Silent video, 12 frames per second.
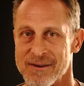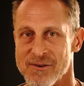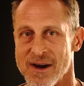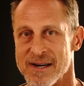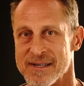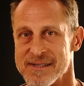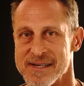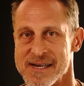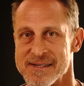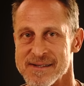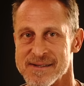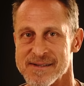chronic
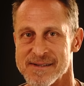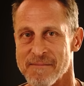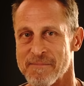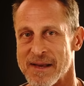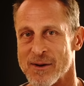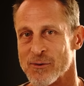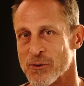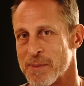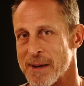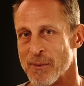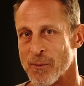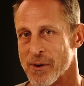disease is something older
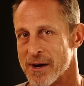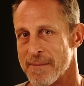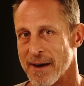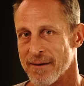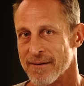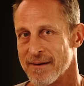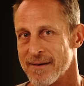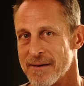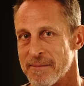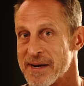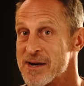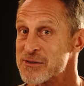people worry about.
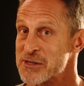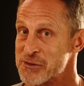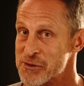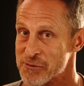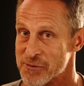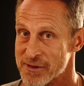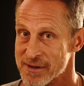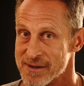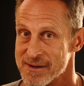But here's the truth